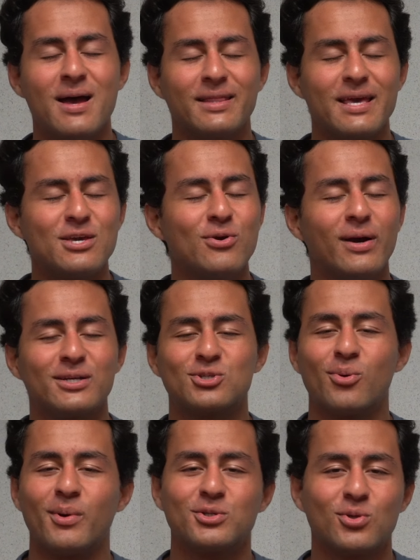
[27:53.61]
Thank you guys
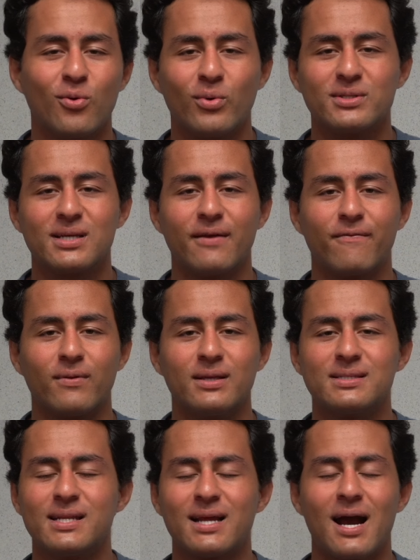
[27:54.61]
so much though once again for listening.